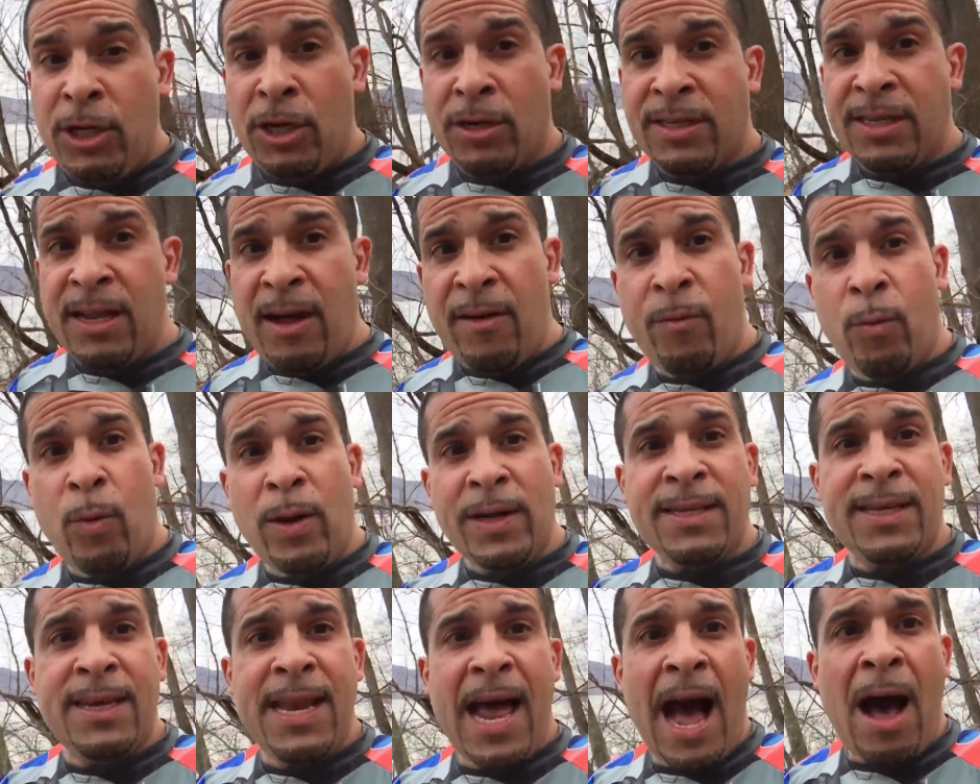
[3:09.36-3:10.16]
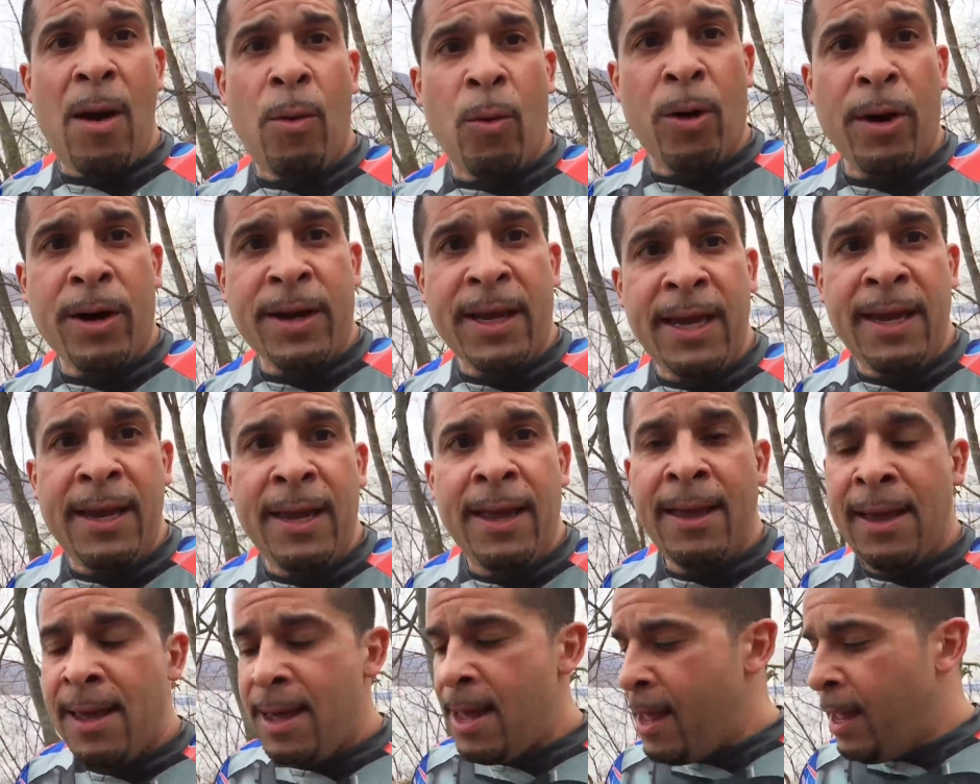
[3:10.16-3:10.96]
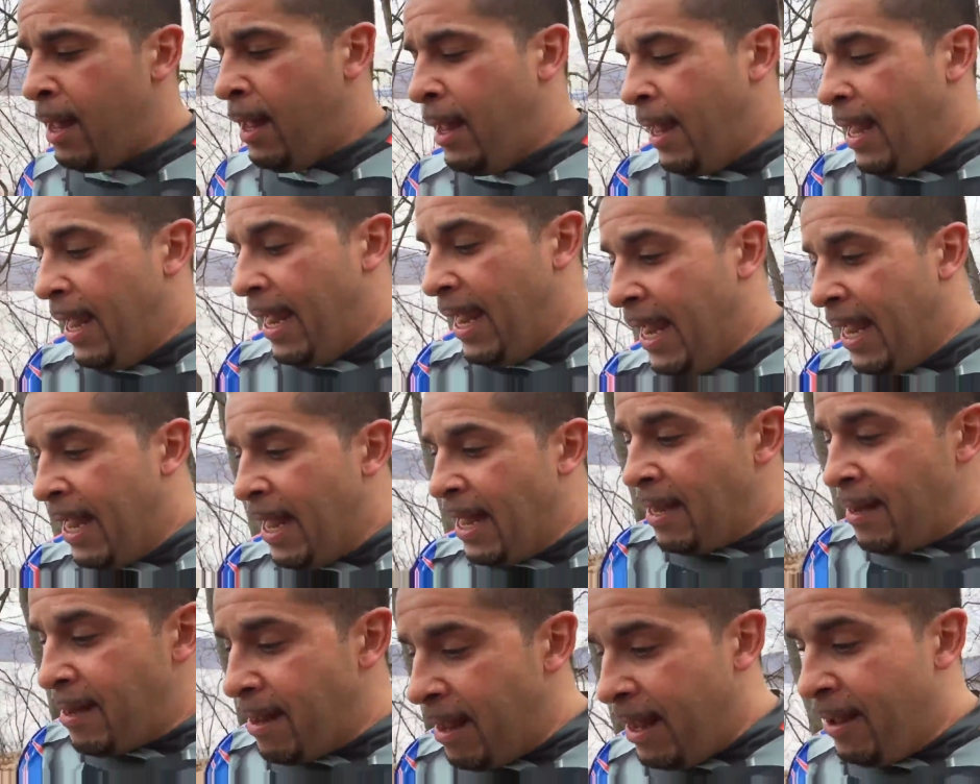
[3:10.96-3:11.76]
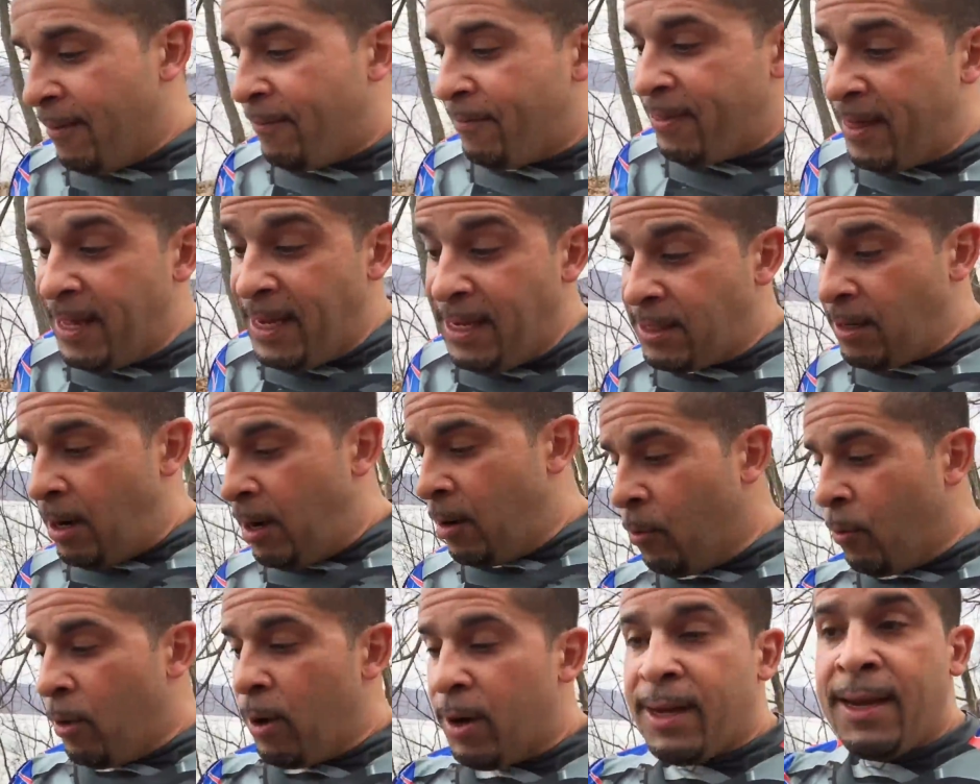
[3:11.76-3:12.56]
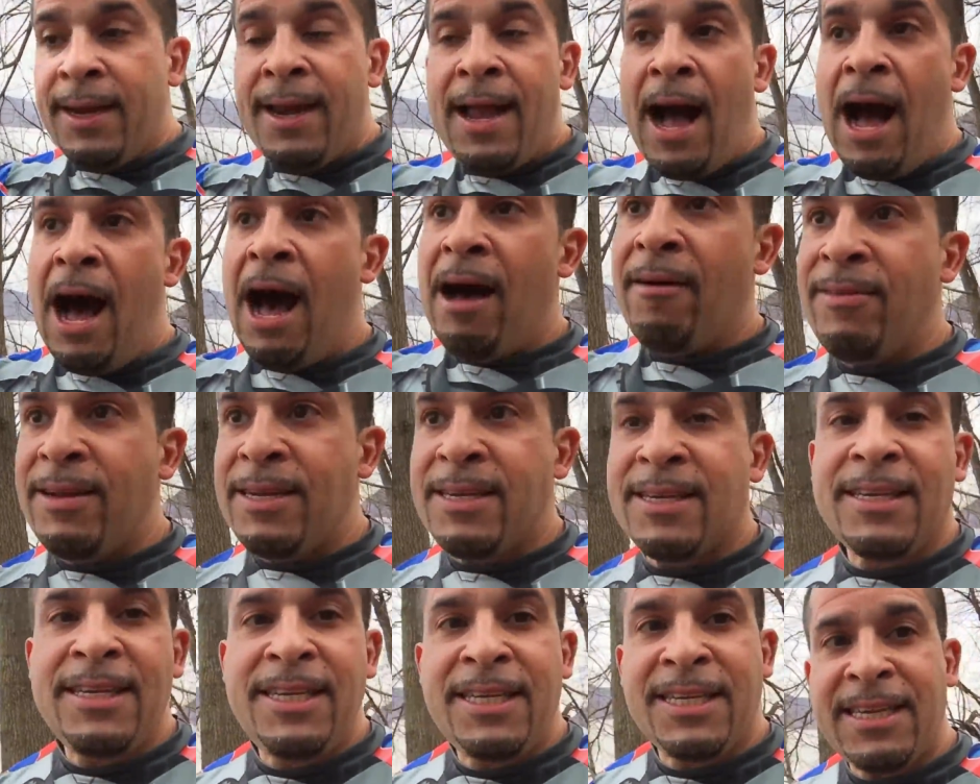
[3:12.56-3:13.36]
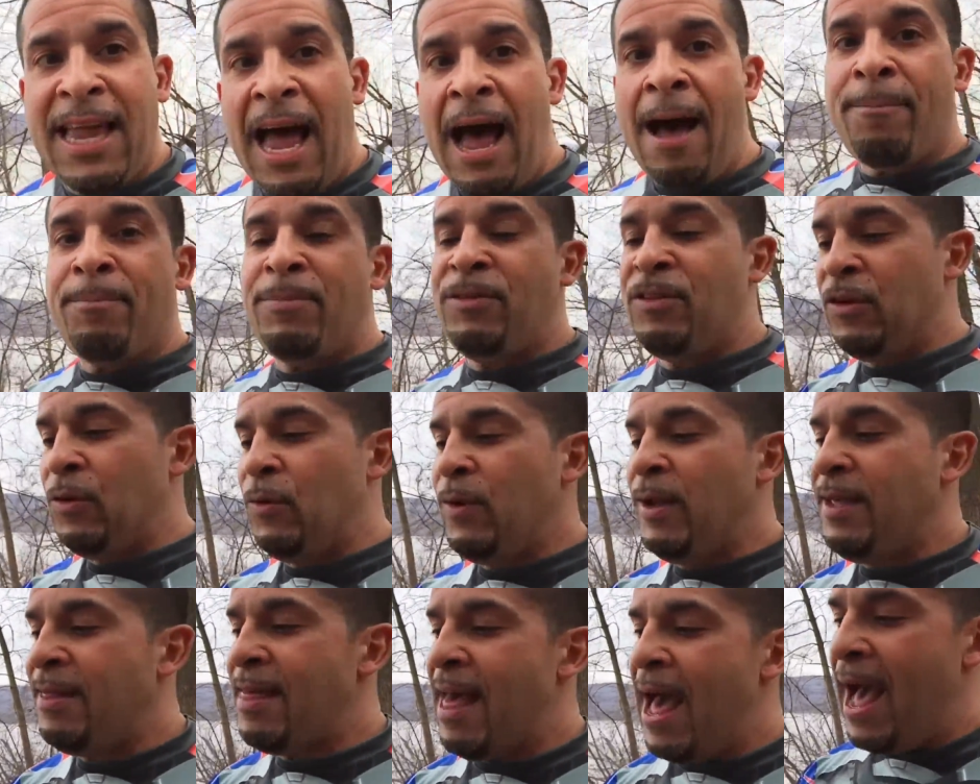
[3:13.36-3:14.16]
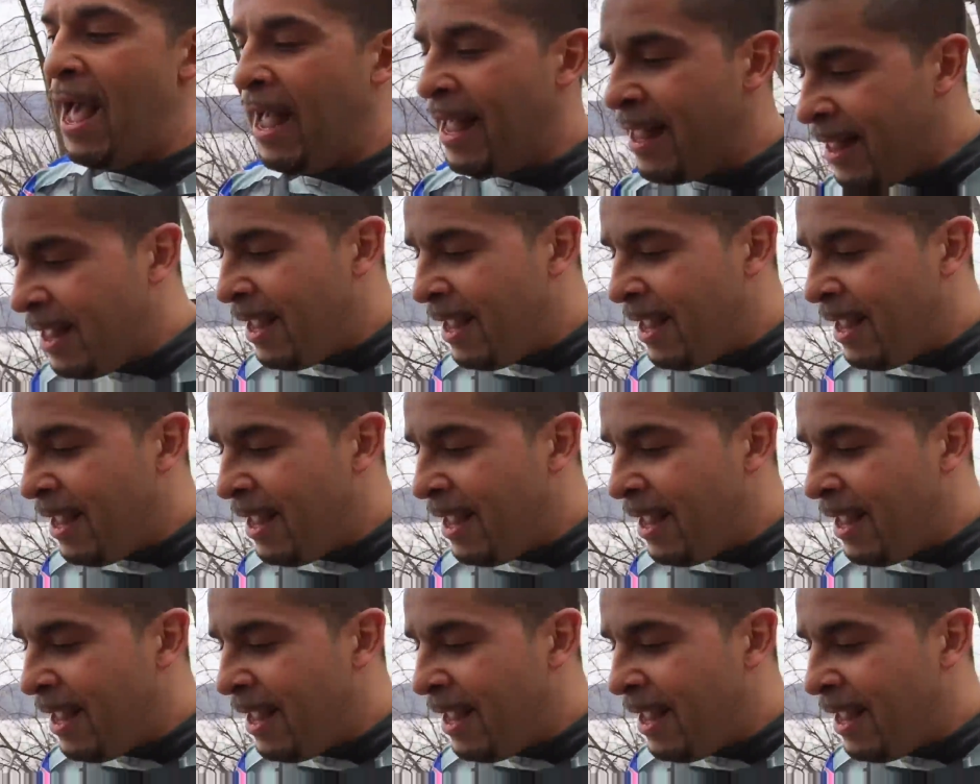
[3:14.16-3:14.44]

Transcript: yourself, what's not working? And if things aren't working, obviously stop doing that.